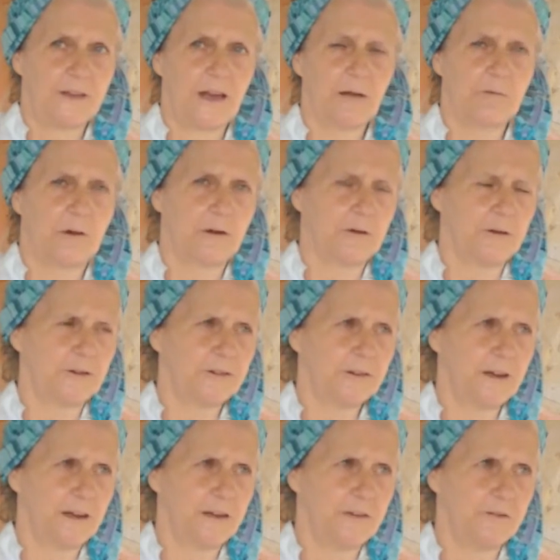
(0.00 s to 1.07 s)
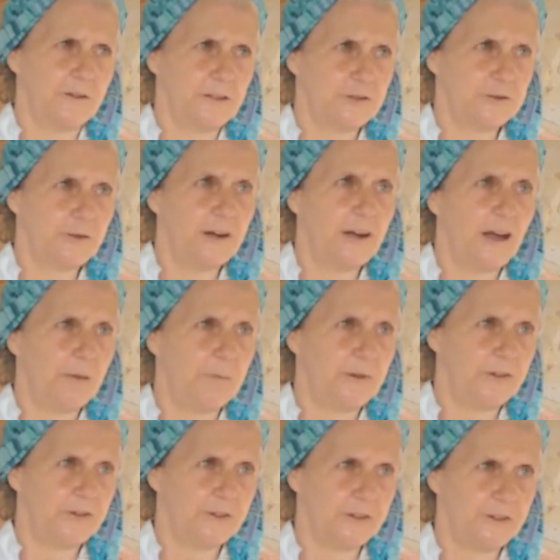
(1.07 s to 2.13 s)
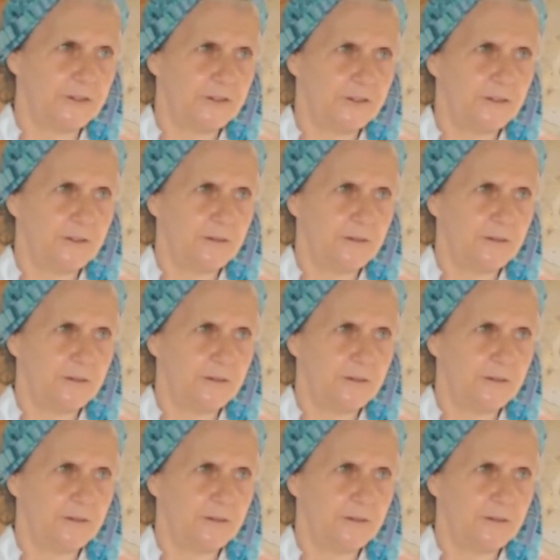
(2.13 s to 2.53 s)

Daunwaru is a kind of a tree hibiscus.